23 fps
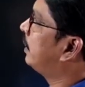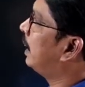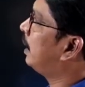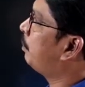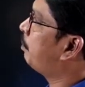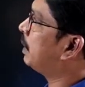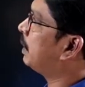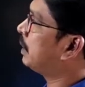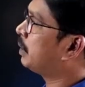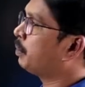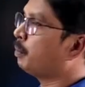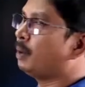Z
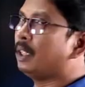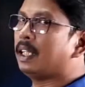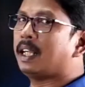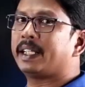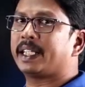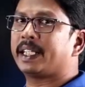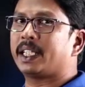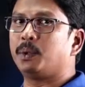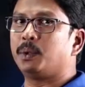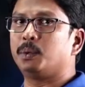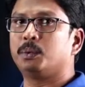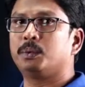bus will
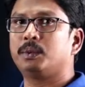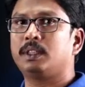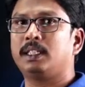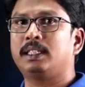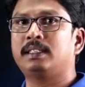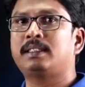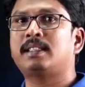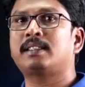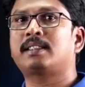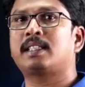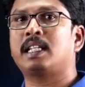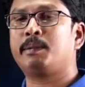not give.
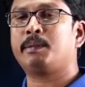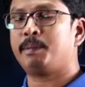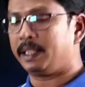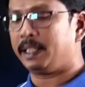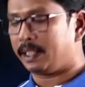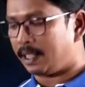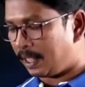Is the statement